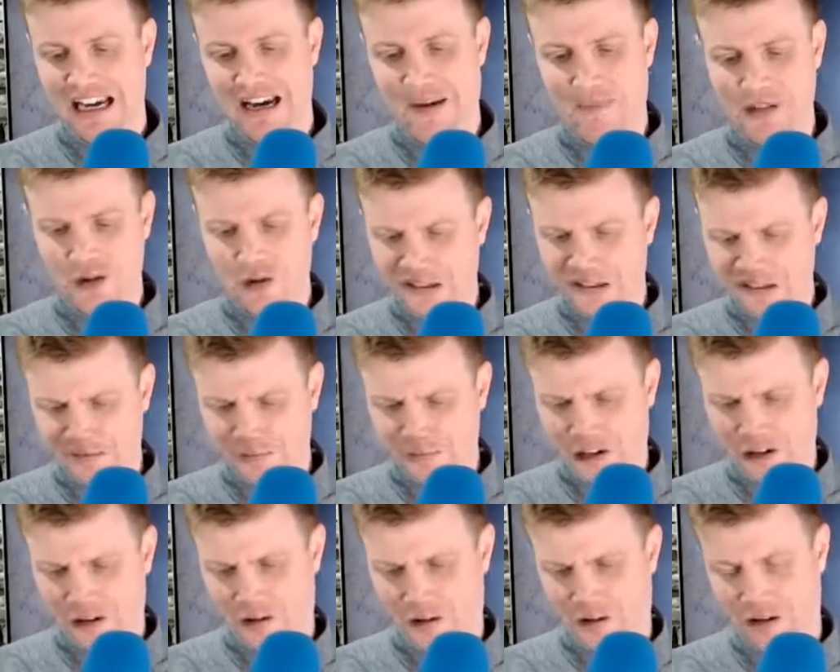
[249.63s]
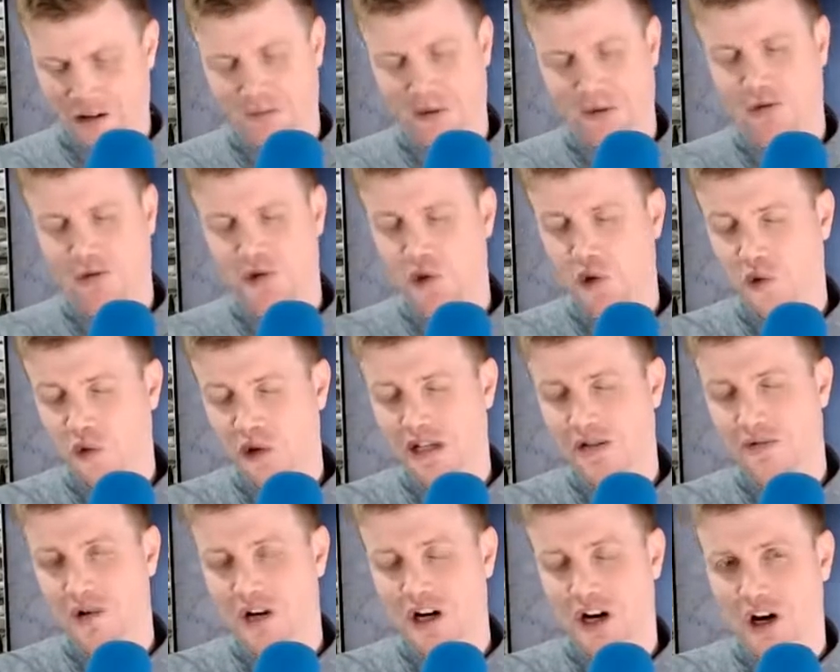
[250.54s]
I mean, you can spend all the way up to
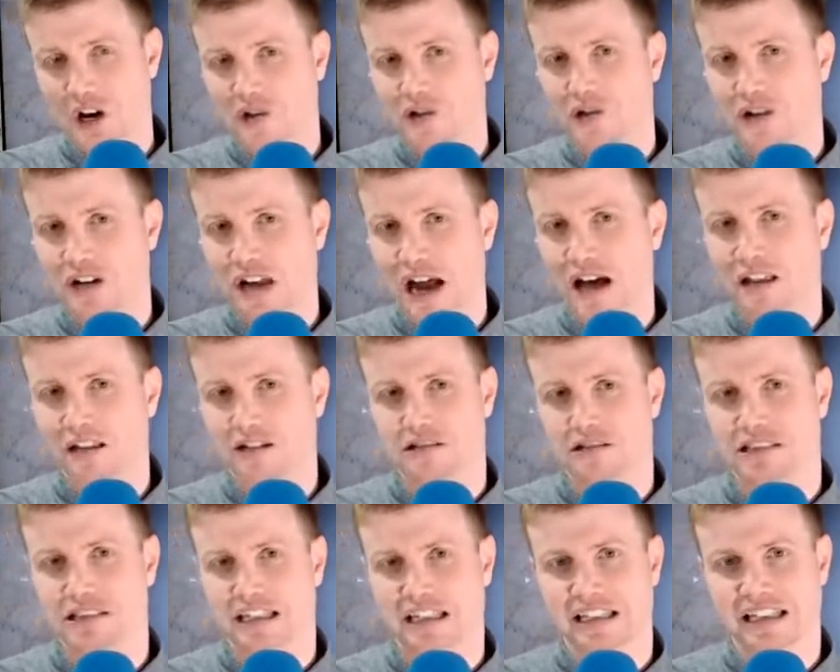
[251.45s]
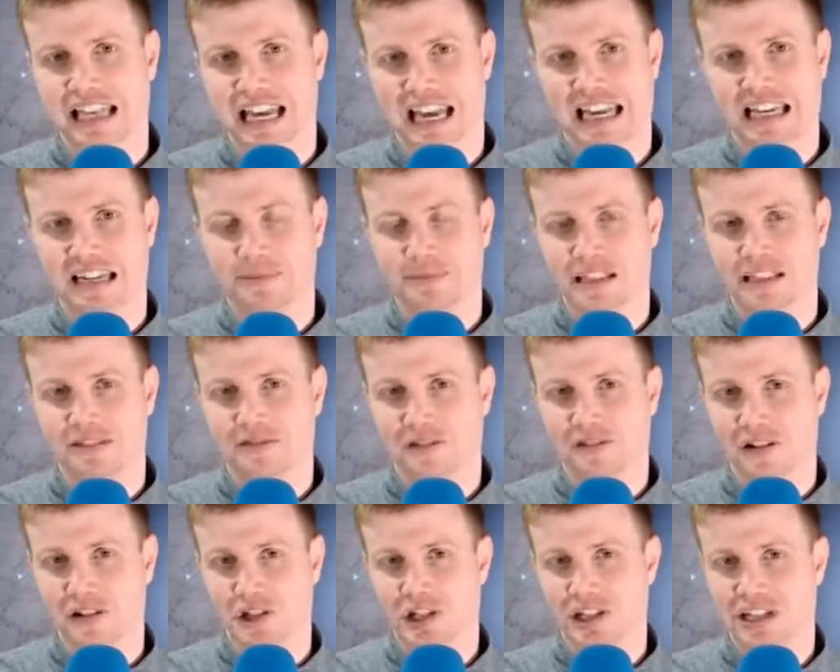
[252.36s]
$2,100 on the AMD
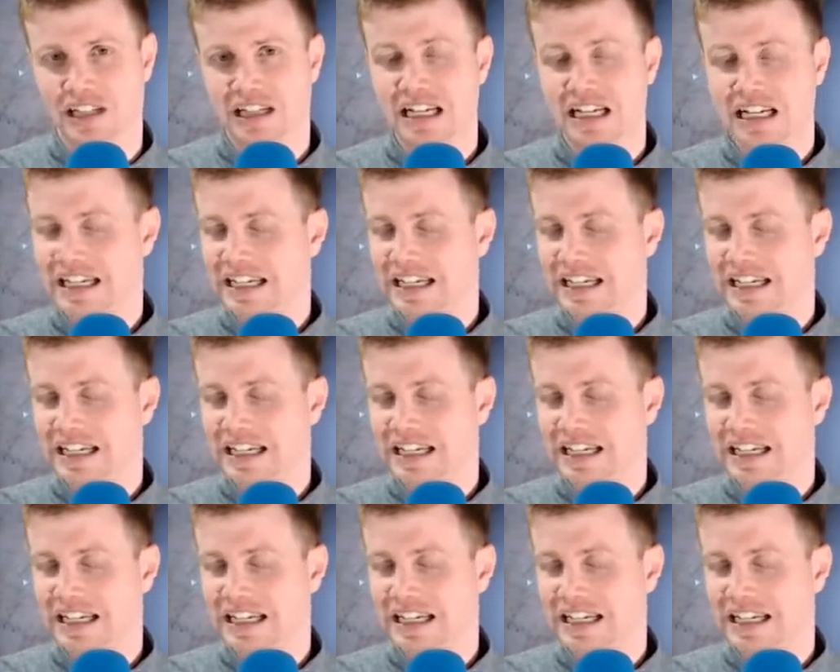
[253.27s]
version.